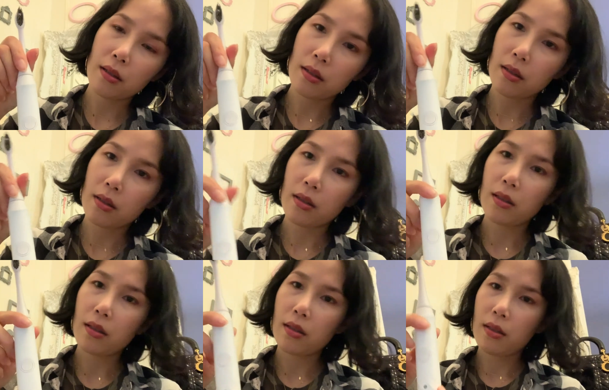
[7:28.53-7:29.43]

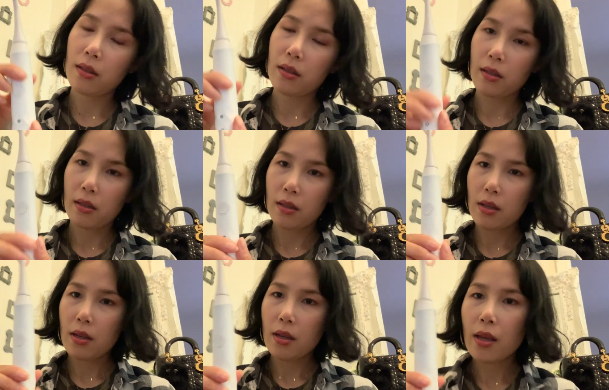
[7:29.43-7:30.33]

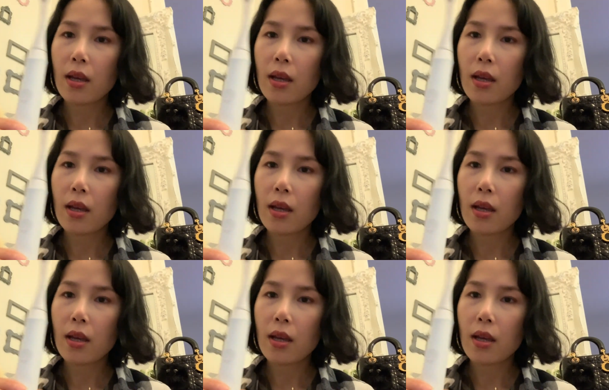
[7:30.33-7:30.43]
Nobody speaks.